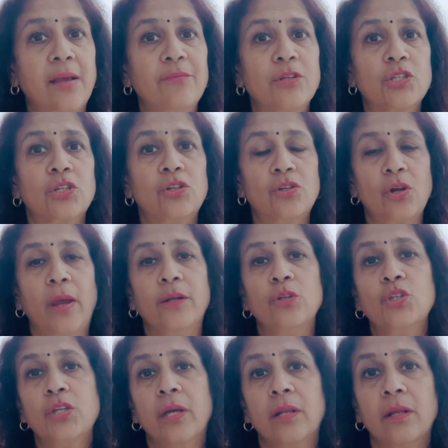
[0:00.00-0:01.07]
will try to
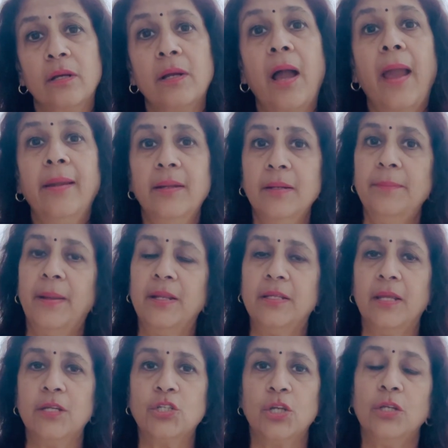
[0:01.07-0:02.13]
share a guided
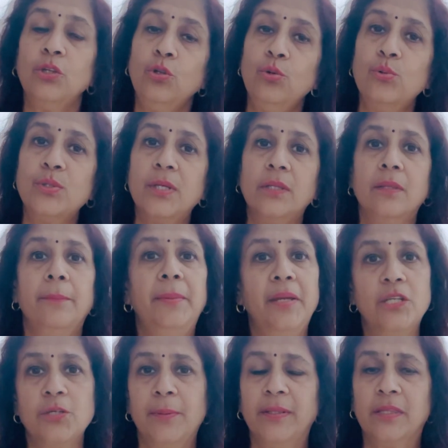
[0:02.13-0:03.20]
meditation using the
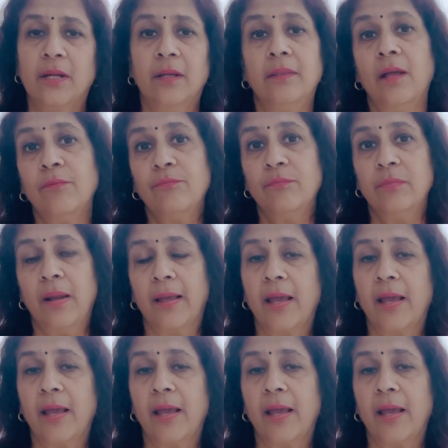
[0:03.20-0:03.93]
Bija mantra that